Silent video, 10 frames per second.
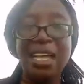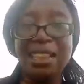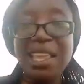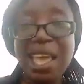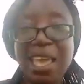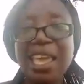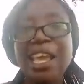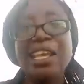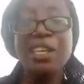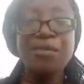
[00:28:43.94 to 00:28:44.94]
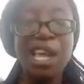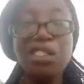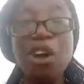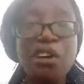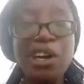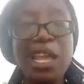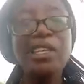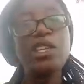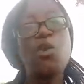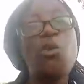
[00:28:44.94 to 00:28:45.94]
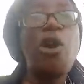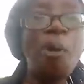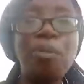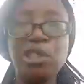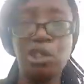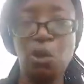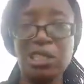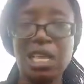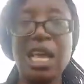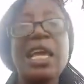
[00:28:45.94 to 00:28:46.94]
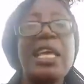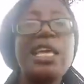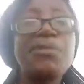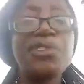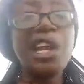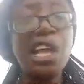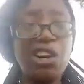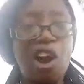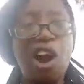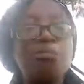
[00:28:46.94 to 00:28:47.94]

there. If there's no rain, we open the water. If the rain comes,